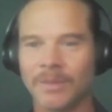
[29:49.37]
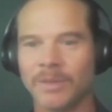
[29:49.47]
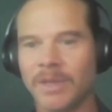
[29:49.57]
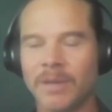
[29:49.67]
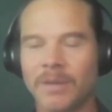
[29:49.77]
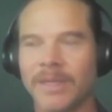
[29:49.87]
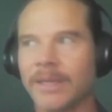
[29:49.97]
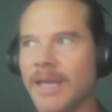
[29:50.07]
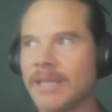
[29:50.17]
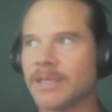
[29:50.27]
Well, no,
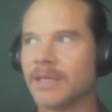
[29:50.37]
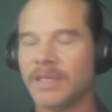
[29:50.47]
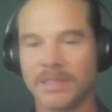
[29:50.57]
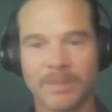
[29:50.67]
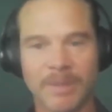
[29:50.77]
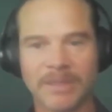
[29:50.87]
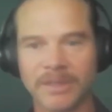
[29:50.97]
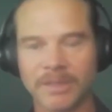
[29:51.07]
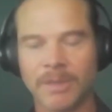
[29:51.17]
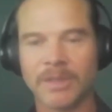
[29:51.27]
like especially a
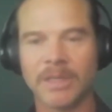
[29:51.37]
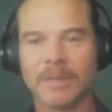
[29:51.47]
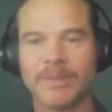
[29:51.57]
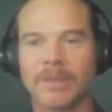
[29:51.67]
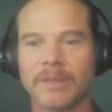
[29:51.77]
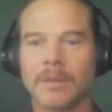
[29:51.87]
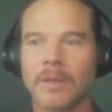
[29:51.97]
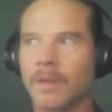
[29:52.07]
small company,